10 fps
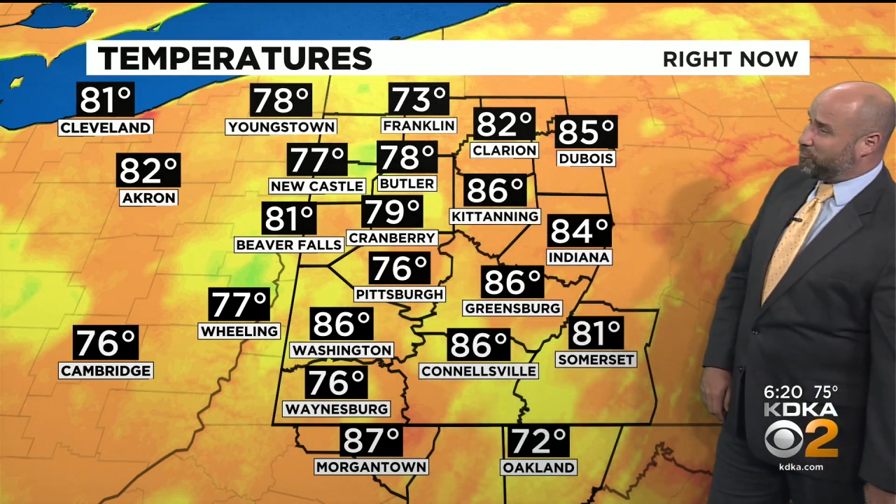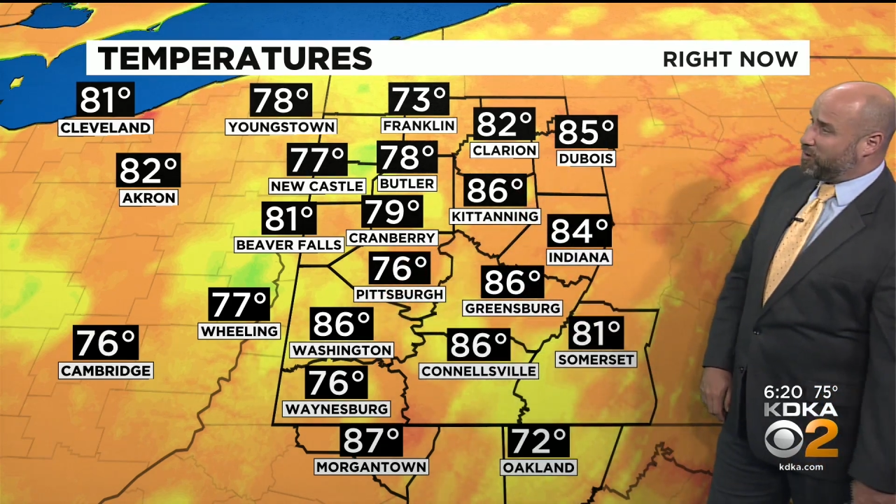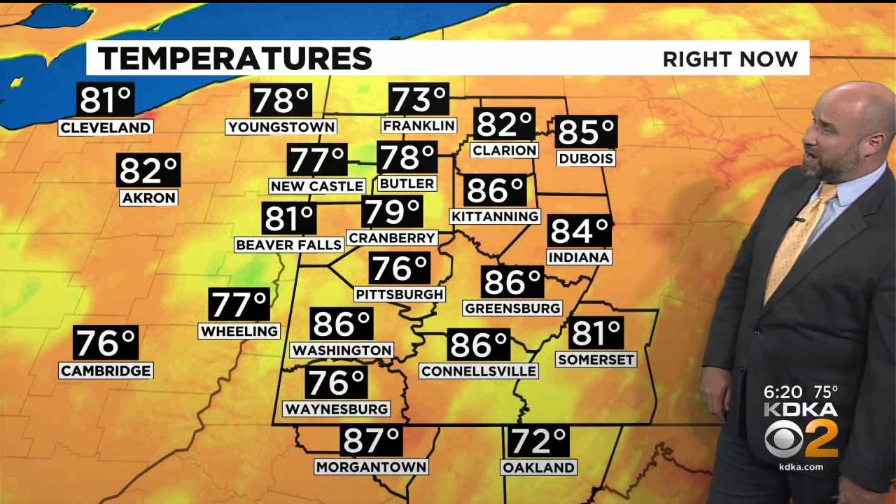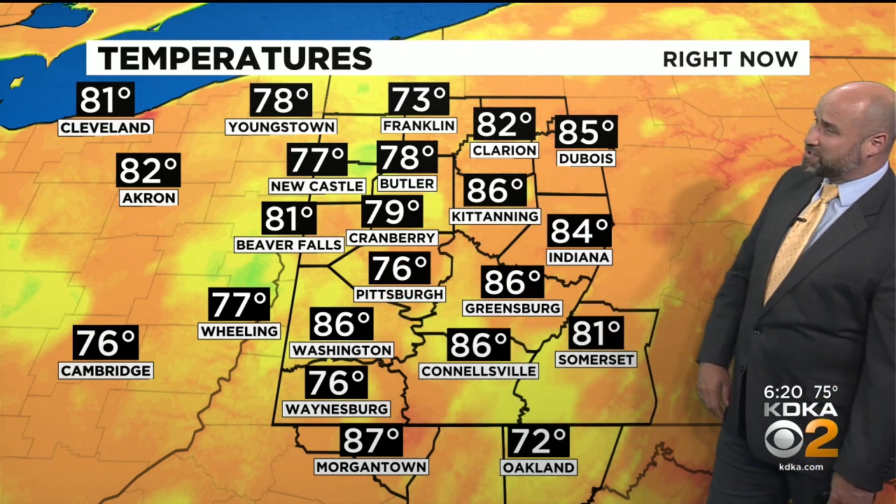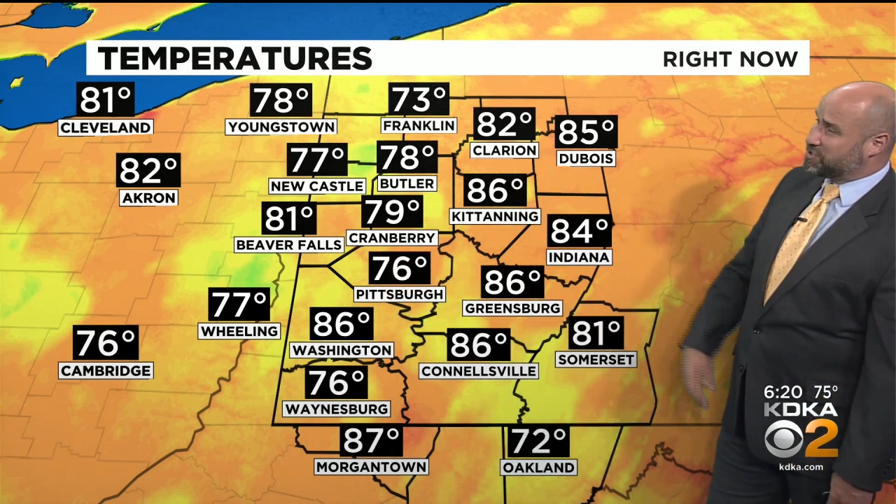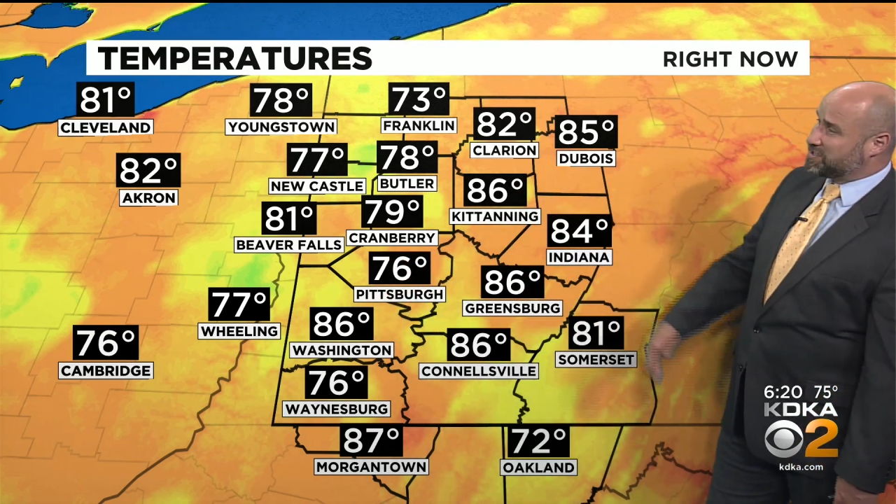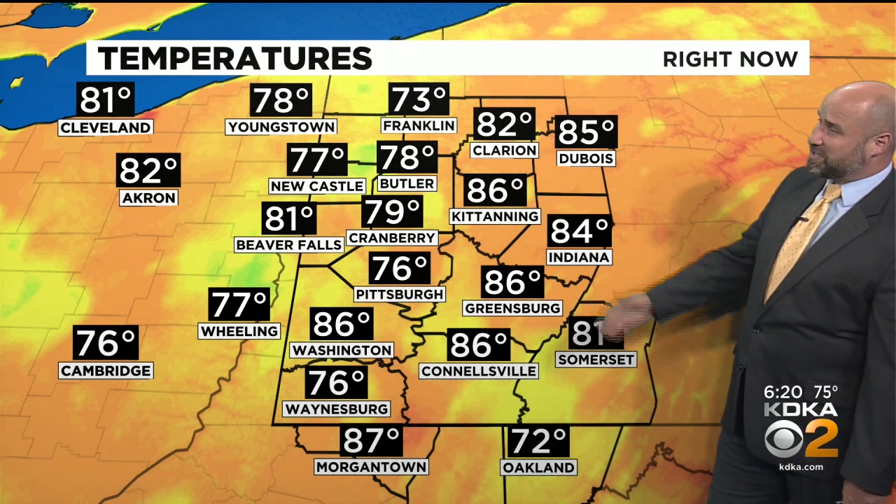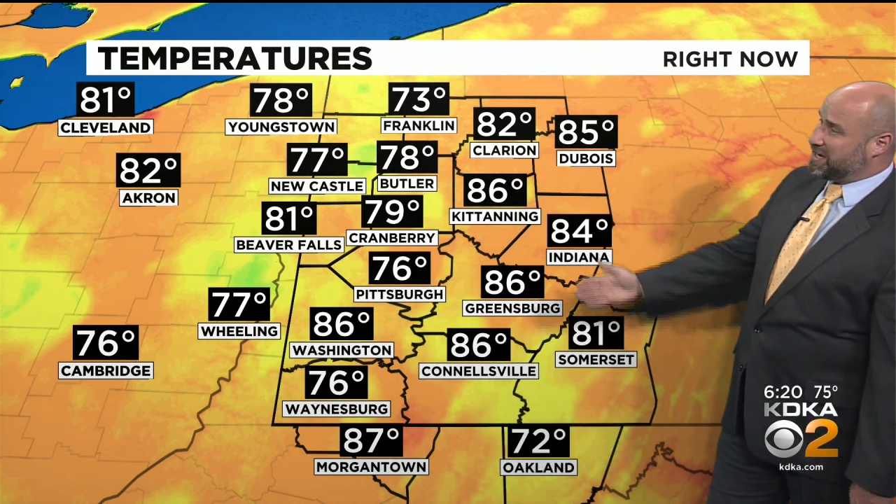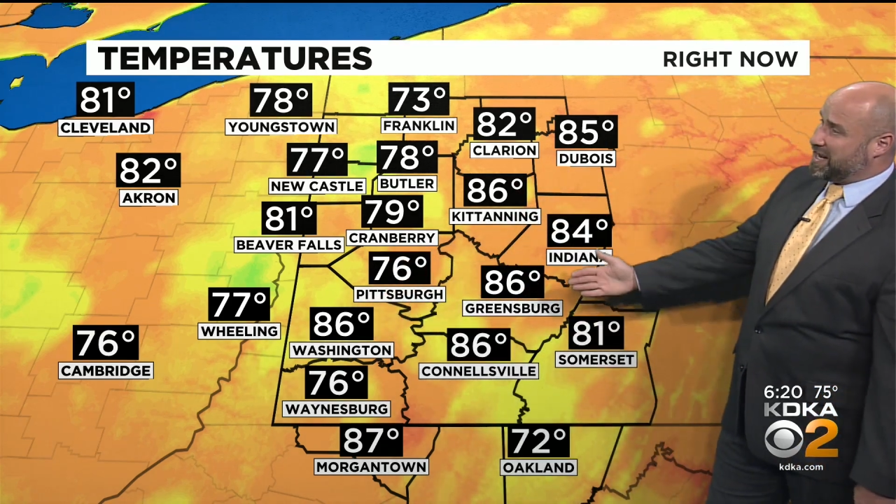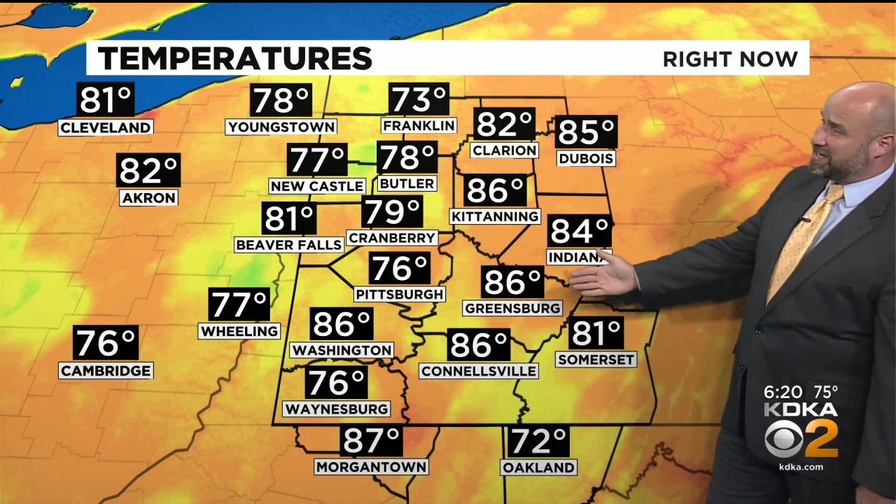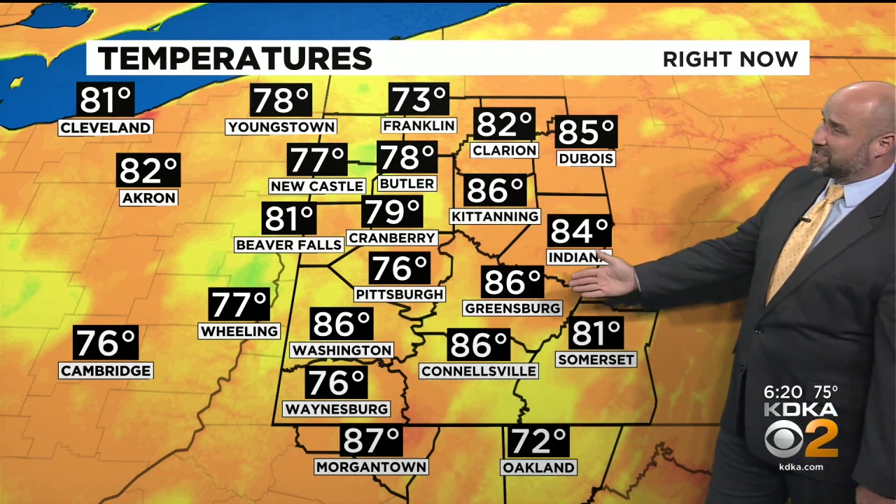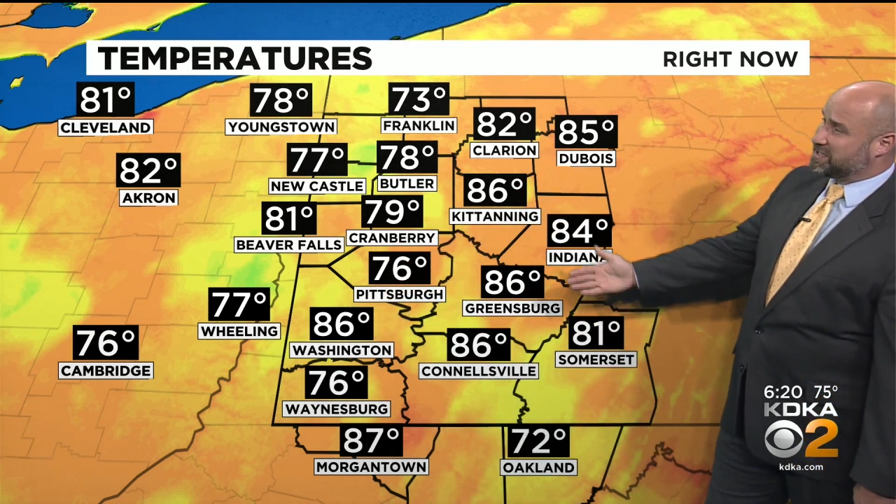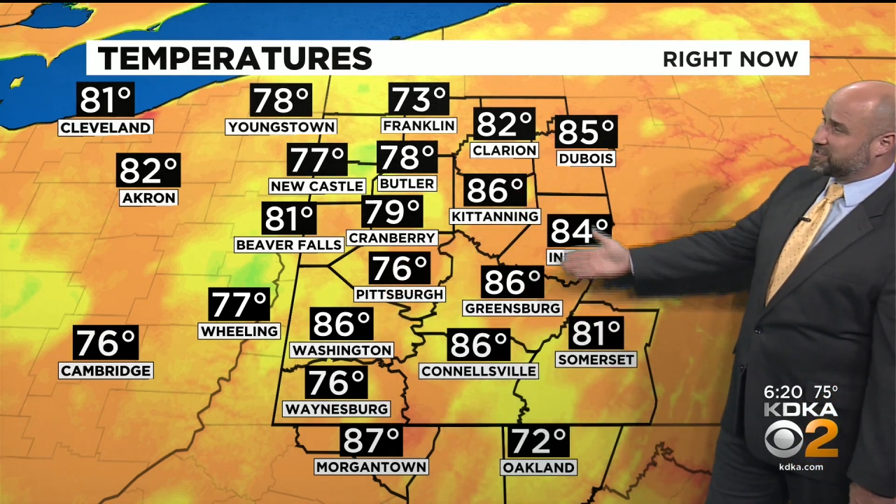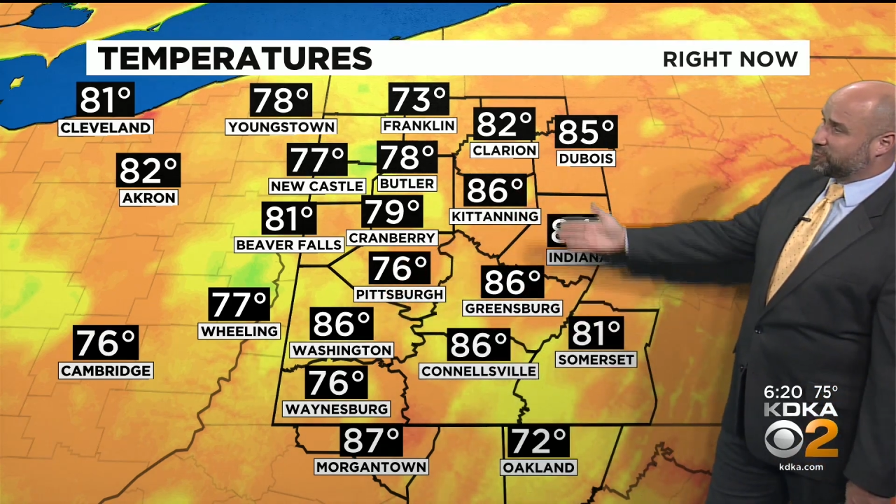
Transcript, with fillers: Washington, 86